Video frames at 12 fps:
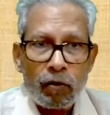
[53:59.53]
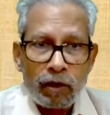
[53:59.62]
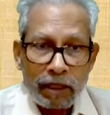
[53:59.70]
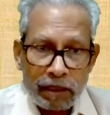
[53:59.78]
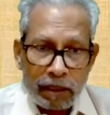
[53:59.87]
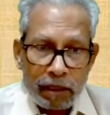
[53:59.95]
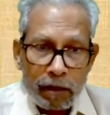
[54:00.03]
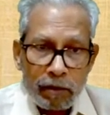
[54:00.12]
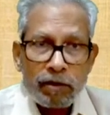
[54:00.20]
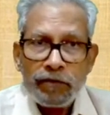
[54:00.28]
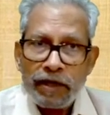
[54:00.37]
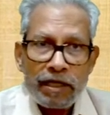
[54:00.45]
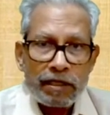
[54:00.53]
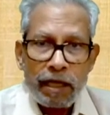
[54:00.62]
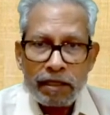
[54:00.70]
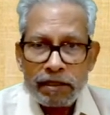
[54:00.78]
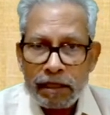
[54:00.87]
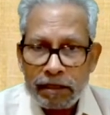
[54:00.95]
What are the differences?
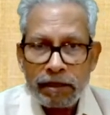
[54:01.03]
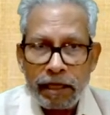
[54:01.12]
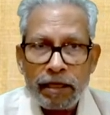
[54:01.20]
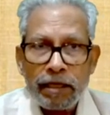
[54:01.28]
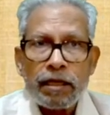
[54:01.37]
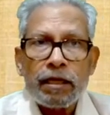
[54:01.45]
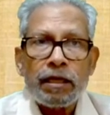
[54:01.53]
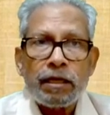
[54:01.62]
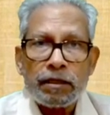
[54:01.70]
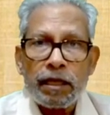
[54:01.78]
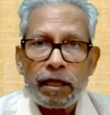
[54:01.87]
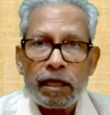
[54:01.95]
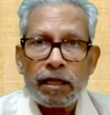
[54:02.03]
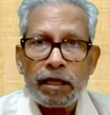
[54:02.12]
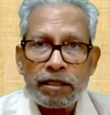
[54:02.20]
As I said, there are